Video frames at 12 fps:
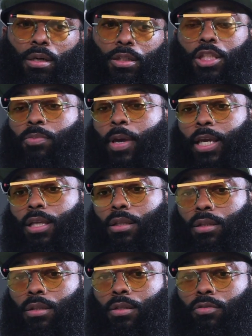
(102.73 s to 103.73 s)
just
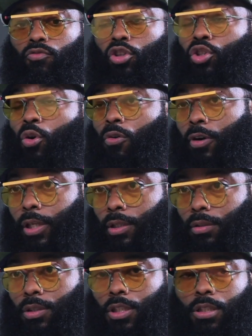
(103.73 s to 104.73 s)
making
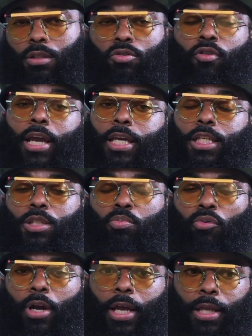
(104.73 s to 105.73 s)
Rhe.tor.ic, just creating this
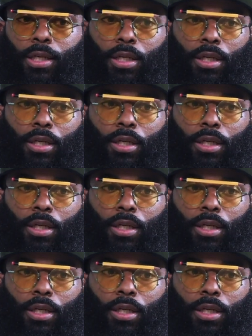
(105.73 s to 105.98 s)
brand,